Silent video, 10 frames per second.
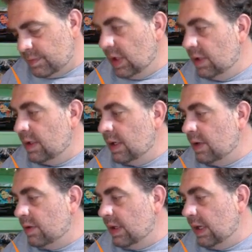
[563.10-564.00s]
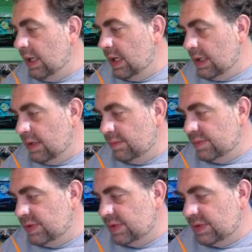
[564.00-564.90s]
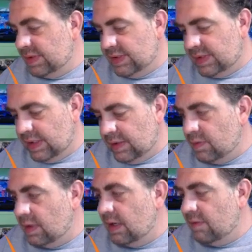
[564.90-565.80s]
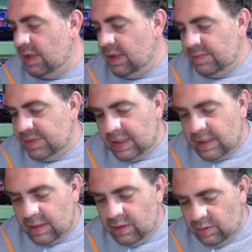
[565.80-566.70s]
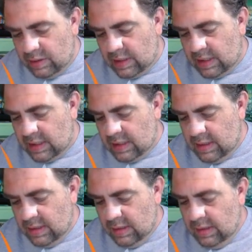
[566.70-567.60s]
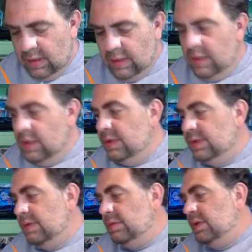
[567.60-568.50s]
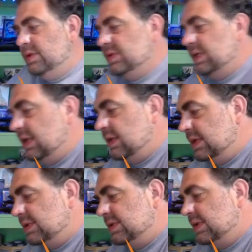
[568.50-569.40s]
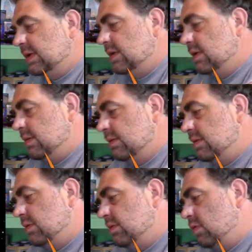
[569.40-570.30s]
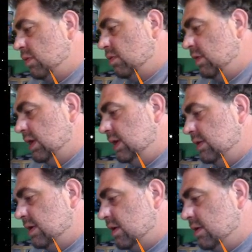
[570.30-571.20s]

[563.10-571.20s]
Now the AMs, let's see, do I have AMs yet? I do not. So I'm going to just take that sticker and throw it right in there.